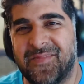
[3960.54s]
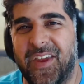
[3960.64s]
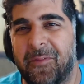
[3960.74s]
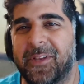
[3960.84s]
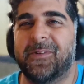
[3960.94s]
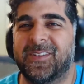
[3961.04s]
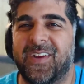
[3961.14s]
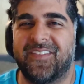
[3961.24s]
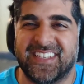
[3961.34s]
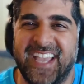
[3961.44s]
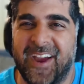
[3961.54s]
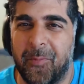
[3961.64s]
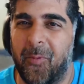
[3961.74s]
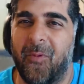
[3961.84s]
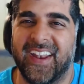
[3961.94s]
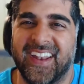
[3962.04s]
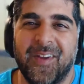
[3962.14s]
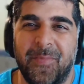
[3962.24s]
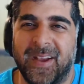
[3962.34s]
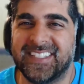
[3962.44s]
family experience we're having this terrible one
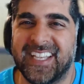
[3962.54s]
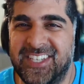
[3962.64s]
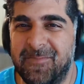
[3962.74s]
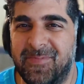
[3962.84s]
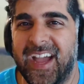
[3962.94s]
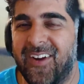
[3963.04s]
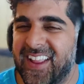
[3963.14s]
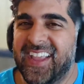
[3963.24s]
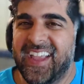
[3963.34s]
because i cheaped out